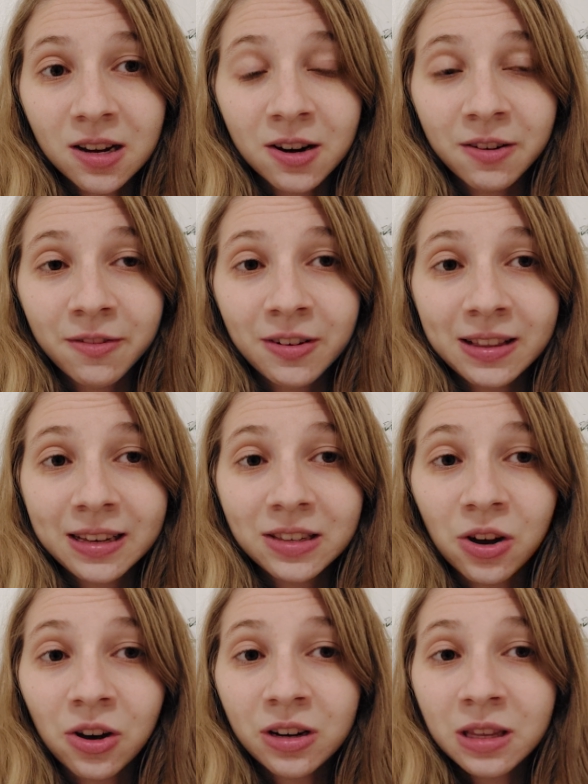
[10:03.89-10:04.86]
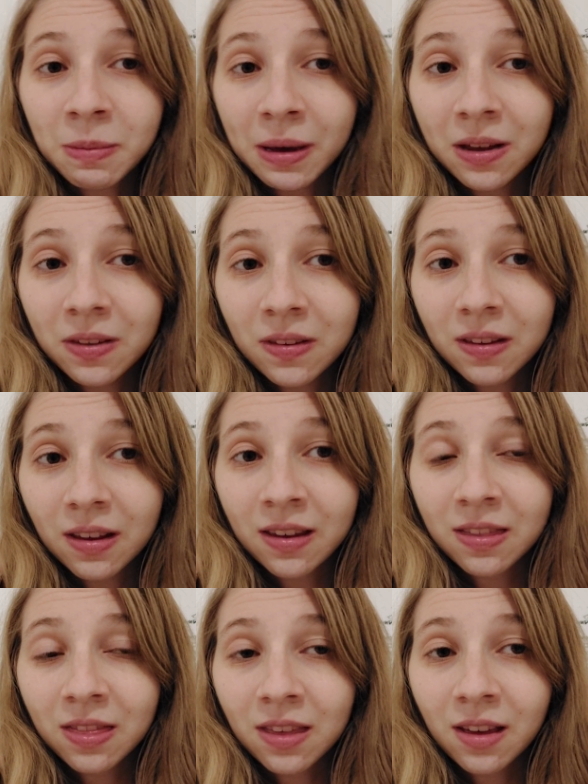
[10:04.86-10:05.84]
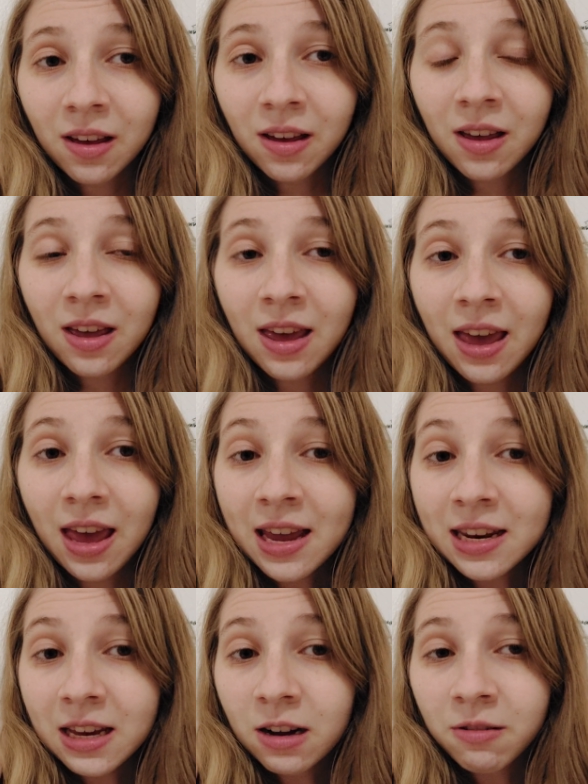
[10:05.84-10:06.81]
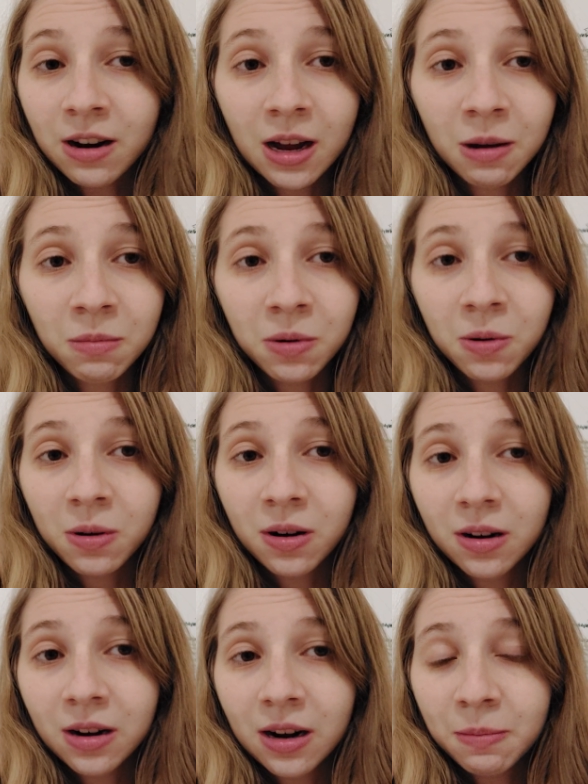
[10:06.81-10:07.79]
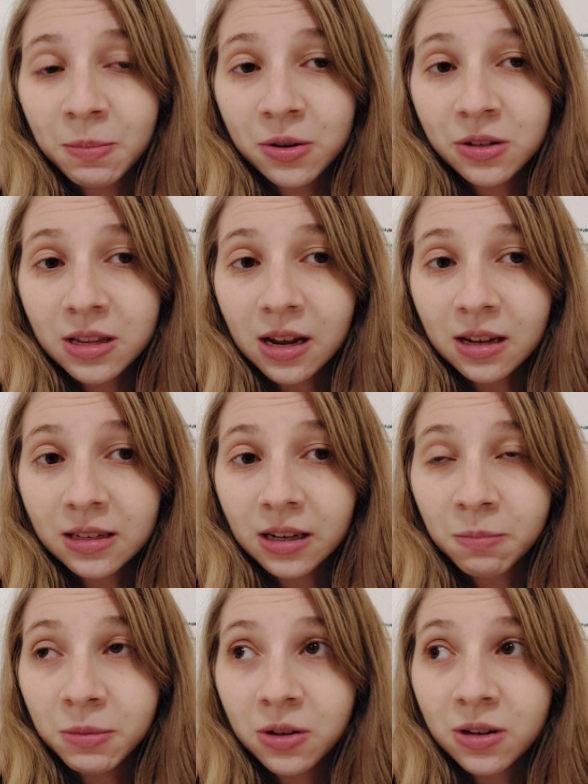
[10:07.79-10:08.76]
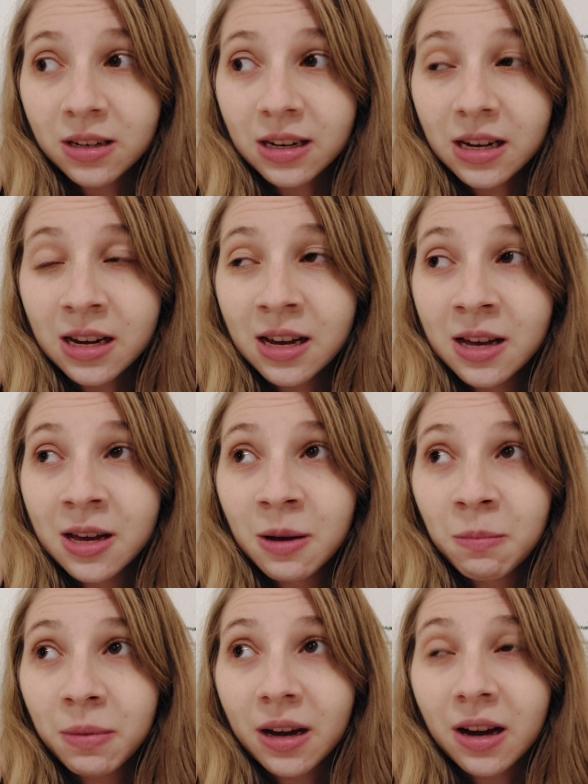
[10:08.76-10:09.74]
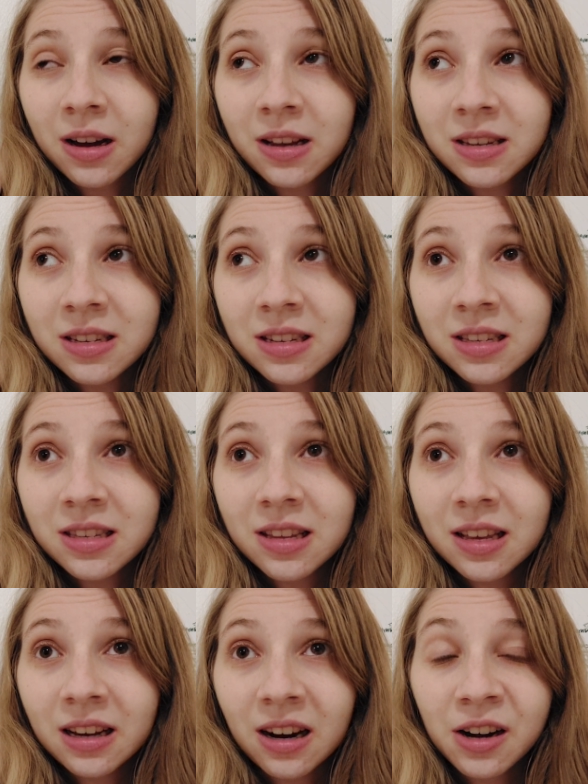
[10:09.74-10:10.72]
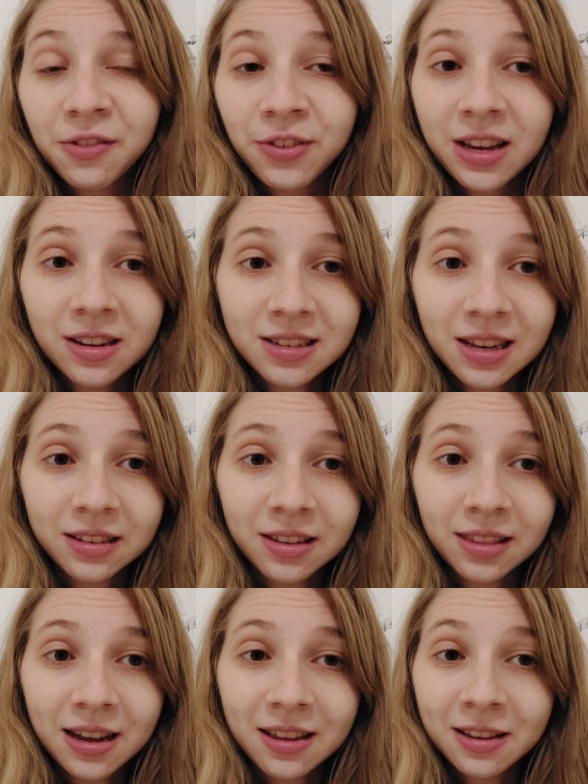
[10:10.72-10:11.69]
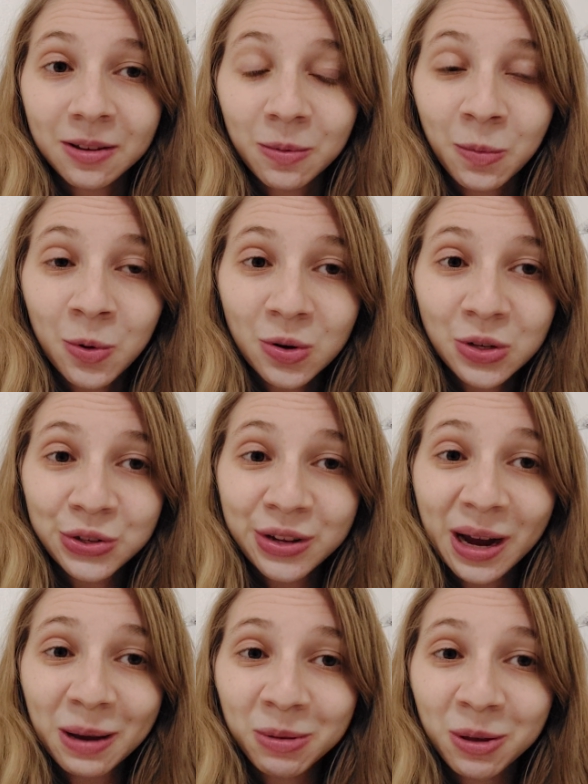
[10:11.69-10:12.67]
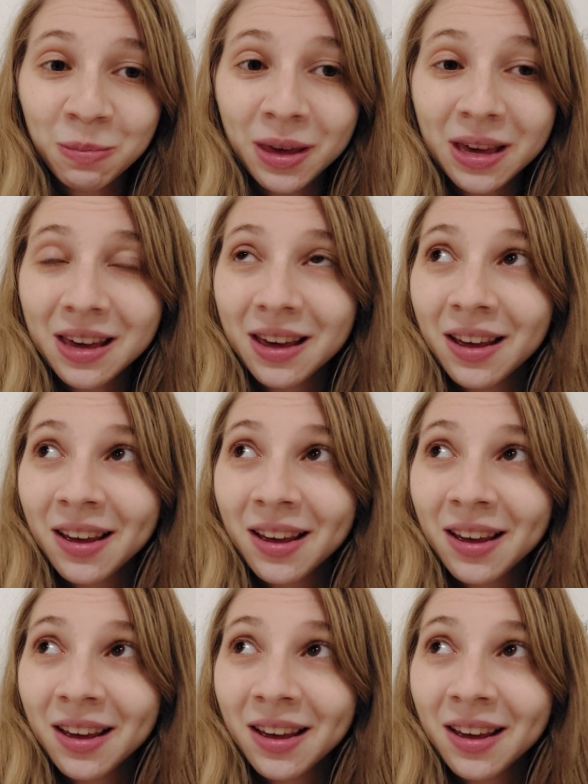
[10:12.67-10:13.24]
aren't really talked about in the Enneagram or personality community, because it kind of feels like the worst type to be.